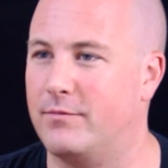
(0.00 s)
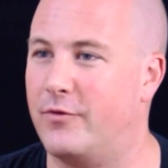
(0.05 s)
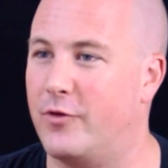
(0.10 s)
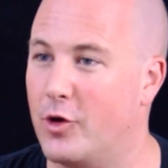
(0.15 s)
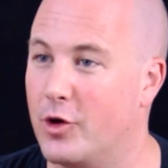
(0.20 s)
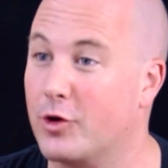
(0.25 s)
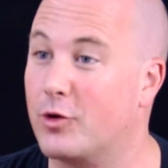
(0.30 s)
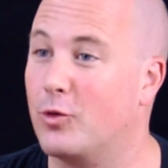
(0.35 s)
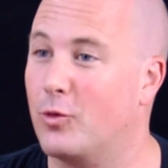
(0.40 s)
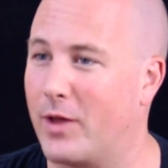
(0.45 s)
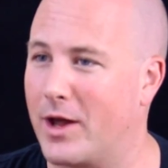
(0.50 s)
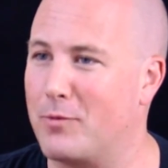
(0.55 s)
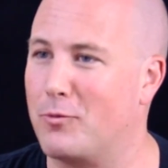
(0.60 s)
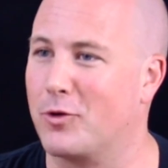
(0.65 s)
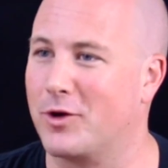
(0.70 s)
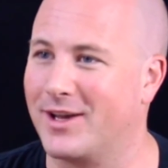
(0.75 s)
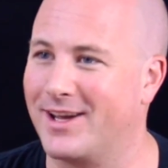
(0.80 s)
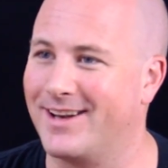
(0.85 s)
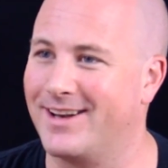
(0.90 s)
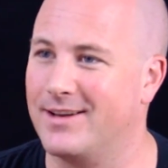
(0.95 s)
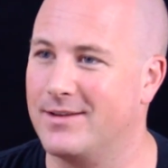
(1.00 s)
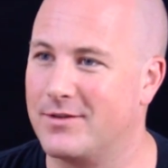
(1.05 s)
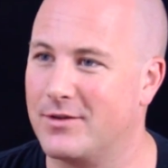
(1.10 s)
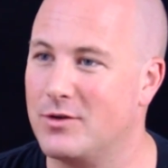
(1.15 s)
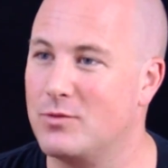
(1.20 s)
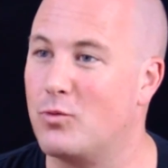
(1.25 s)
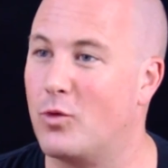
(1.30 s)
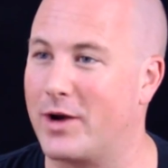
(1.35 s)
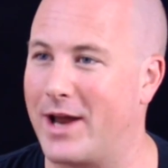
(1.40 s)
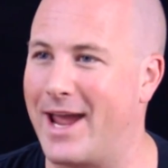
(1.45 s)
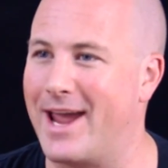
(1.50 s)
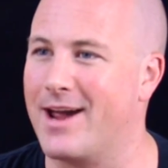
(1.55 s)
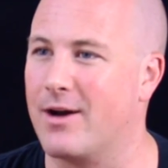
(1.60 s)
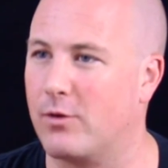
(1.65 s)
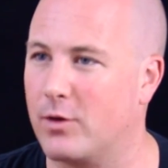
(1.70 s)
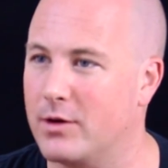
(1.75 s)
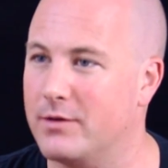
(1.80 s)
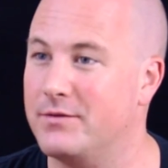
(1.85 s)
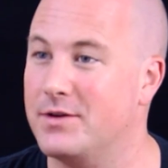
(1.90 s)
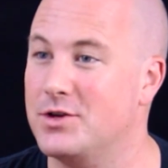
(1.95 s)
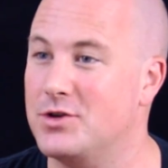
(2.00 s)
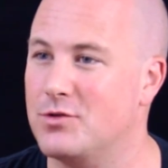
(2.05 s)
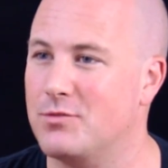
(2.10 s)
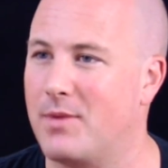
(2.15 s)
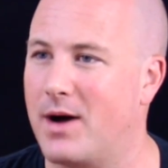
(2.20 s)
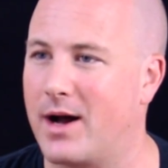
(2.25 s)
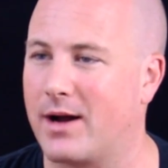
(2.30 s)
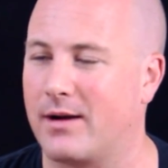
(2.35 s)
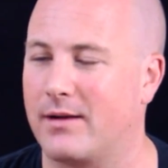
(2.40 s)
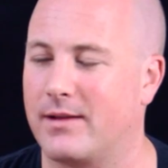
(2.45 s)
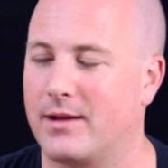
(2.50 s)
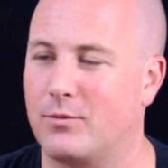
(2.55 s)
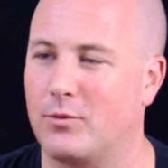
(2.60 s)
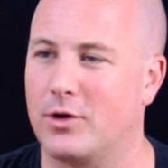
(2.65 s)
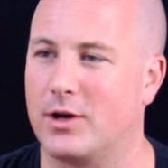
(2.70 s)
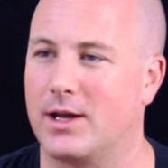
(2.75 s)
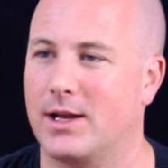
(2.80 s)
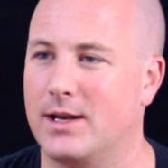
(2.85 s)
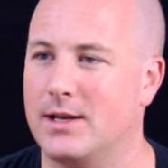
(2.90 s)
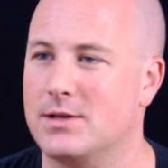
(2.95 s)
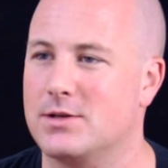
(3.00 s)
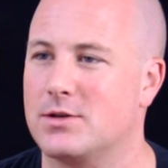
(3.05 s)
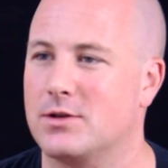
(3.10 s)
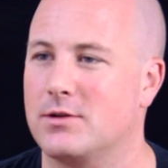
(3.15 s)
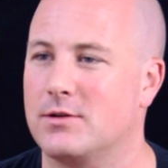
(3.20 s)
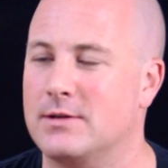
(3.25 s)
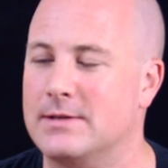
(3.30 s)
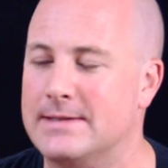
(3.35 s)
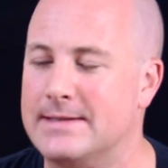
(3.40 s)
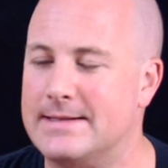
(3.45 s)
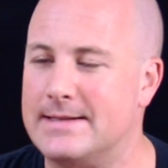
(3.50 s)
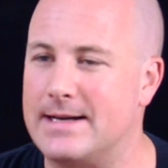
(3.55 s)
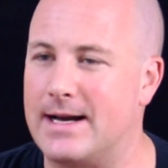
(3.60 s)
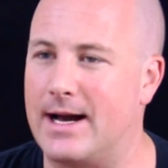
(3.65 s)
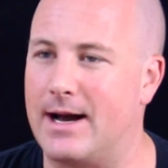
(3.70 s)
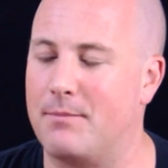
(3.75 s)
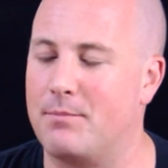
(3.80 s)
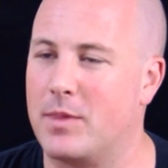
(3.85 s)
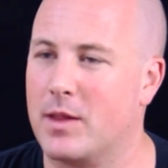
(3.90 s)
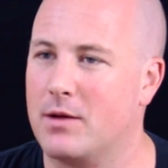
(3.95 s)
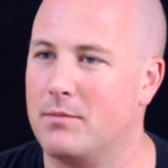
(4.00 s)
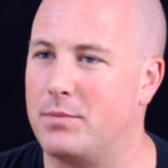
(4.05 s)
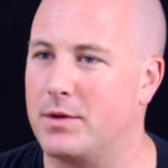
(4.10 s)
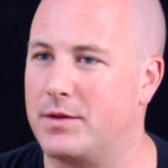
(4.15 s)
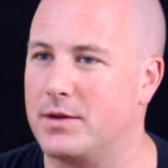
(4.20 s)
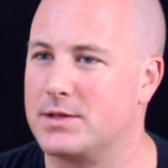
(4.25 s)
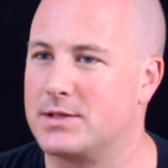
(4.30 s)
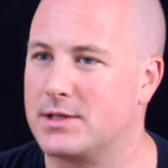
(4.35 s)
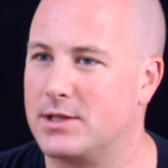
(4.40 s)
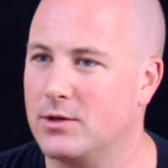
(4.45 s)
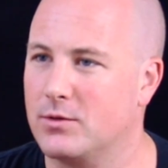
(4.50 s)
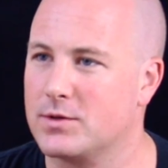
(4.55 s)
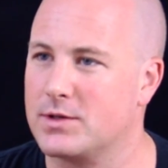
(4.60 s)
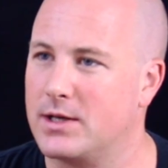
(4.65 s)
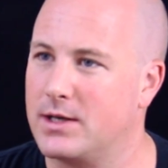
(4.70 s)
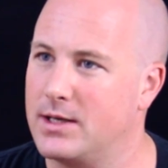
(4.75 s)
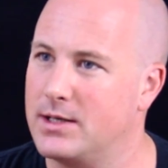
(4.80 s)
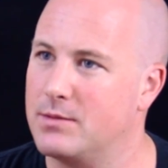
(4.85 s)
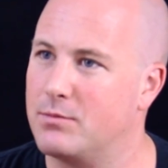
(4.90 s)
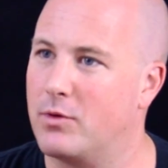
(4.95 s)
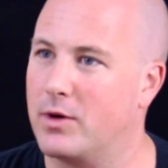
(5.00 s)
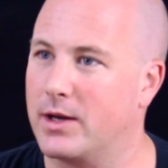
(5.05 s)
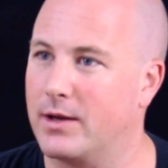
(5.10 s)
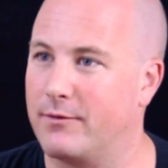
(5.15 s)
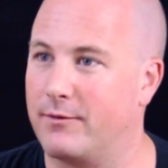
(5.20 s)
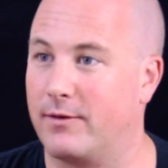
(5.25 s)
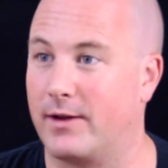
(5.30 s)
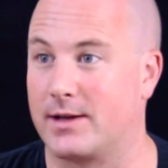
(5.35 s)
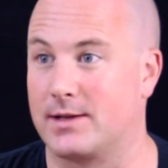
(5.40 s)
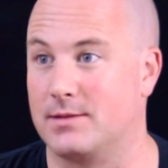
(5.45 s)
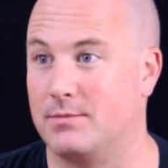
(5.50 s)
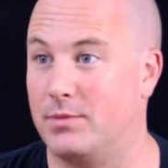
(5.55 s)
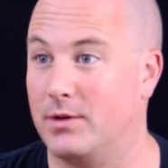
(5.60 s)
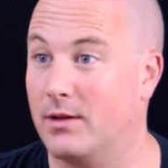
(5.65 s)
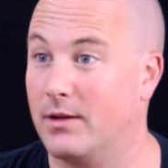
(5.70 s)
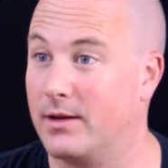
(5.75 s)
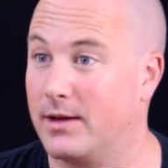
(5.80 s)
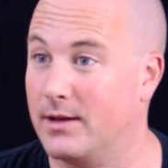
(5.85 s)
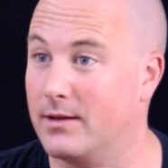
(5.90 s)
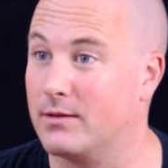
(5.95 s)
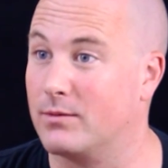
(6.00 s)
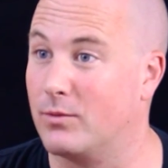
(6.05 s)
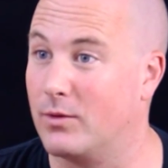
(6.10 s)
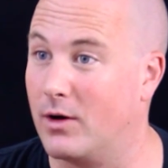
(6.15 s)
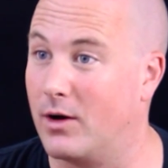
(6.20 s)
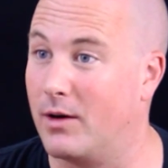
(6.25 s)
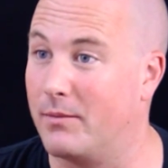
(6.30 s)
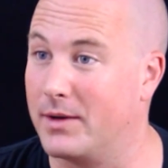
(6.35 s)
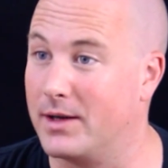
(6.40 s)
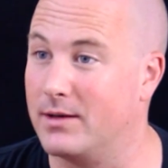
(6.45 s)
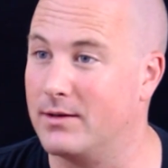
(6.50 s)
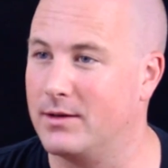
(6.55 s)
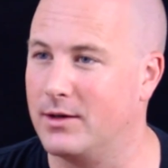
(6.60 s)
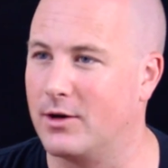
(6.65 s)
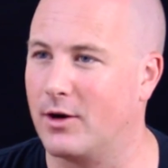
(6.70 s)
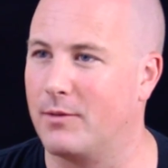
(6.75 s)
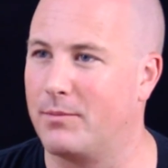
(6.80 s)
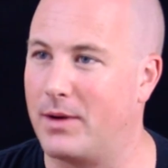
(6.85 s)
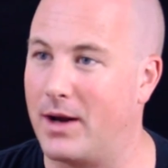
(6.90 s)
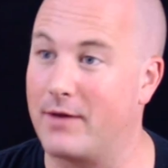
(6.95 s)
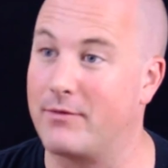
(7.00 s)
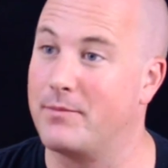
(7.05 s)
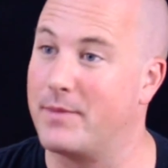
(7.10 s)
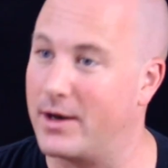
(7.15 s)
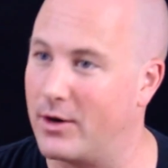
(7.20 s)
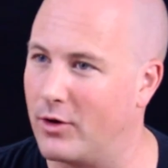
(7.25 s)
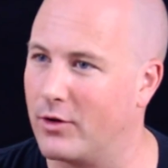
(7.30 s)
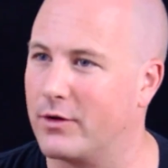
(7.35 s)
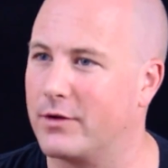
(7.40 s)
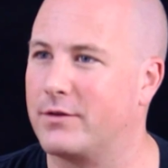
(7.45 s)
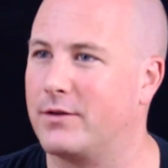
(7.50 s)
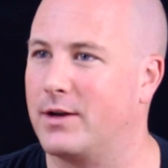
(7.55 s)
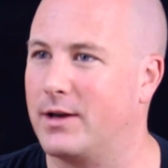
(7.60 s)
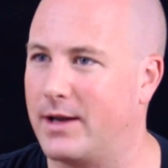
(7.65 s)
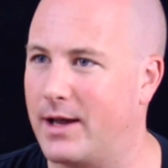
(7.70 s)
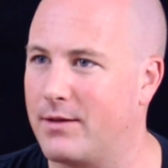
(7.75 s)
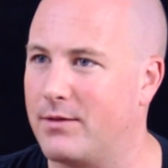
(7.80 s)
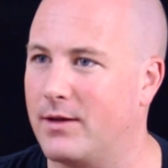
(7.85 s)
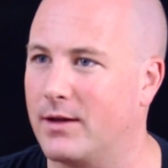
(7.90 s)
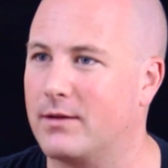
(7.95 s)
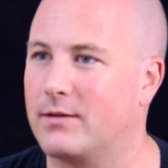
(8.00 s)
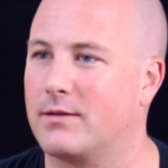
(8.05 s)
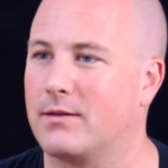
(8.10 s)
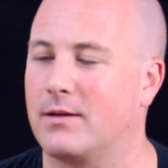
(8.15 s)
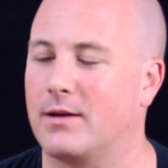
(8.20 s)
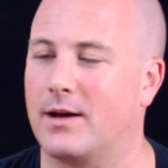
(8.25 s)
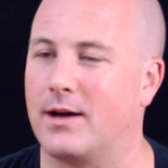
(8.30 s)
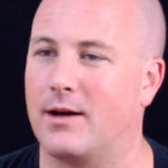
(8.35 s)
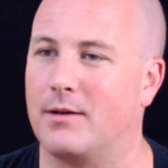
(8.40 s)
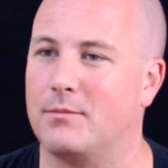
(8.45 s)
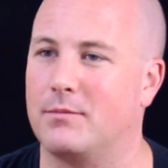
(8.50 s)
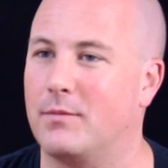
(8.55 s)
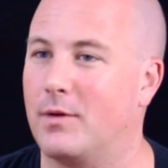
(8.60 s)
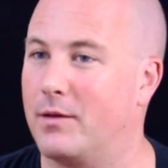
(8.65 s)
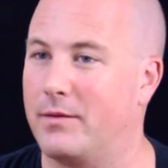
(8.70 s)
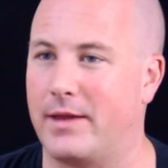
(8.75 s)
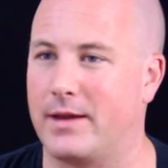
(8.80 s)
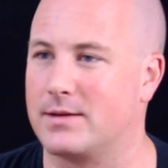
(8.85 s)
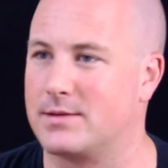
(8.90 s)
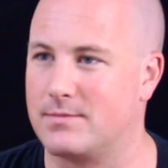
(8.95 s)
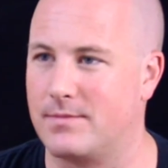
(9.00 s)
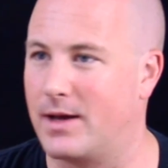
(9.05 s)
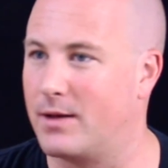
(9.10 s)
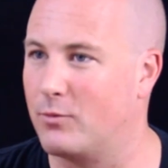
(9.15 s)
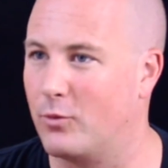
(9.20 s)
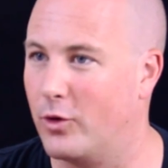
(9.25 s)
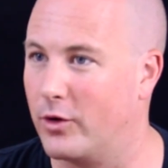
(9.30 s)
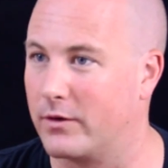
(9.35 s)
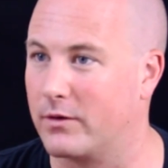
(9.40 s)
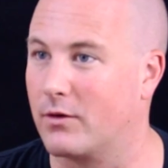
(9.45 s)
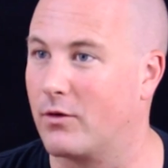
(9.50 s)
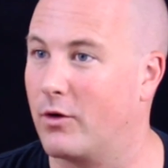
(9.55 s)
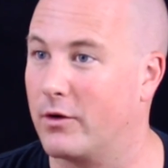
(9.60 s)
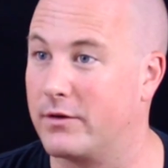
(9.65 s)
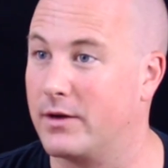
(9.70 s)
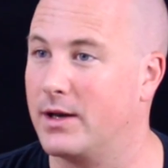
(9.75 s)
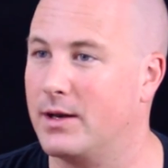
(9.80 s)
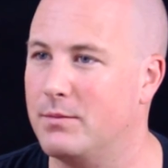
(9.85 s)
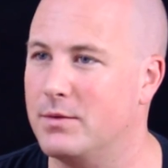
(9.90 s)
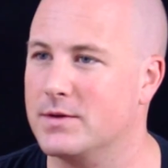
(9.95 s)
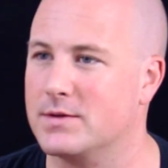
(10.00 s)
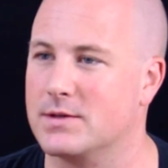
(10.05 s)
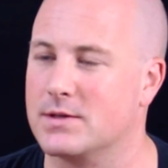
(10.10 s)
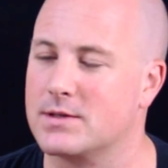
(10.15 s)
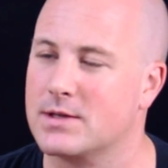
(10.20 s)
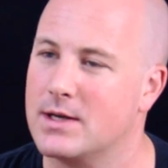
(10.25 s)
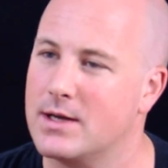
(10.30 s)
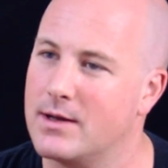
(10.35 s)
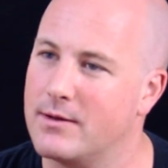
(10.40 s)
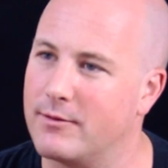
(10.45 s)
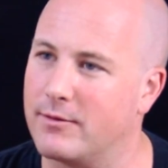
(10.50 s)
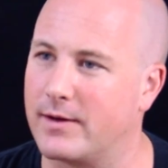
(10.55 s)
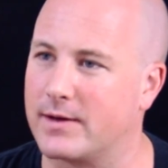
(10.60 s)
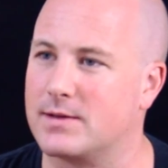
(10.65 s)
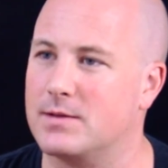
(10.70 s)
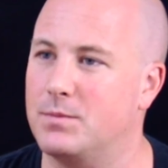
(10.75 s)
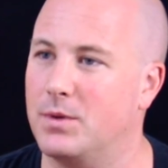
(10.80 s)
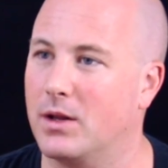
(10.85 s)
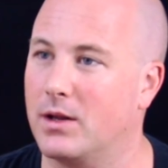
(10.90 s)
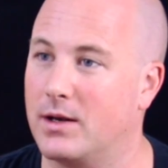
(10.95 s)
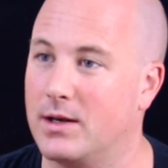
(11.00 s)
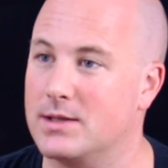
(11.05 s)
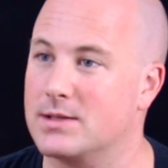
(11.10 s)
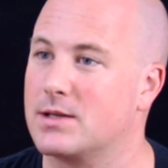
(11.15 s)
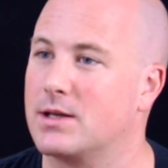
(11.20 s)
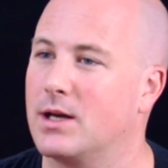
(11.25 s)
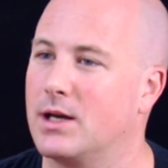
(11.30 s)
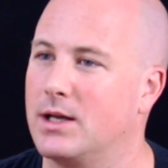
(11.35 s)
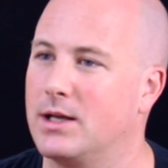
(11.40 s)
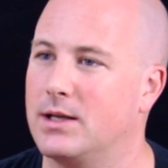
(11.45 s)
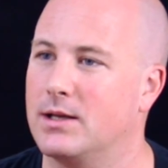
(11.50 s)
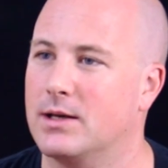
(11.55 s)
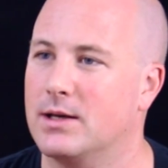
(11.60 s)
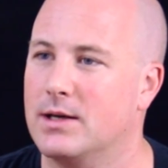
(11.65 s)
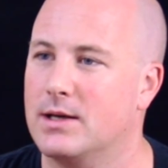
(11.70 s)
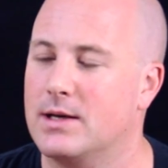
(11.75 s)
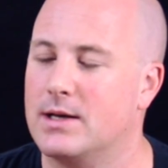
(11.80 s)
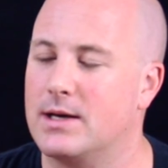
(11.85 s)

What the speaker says: vertical they want to get into, what area of digital marketing they want to get into. But the skills they need to bring are flexibility as well. I mean, apart from that honesty and ethics, that works across any business. Flexibility is key.